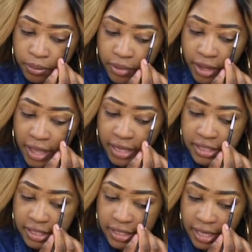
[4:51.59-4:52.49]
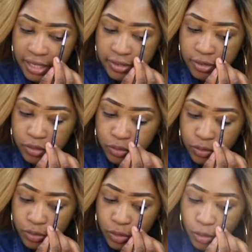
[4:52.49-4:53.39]
but I actually had
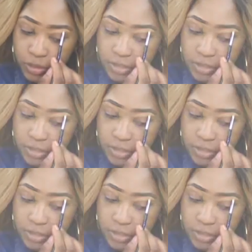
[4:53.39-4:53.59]
no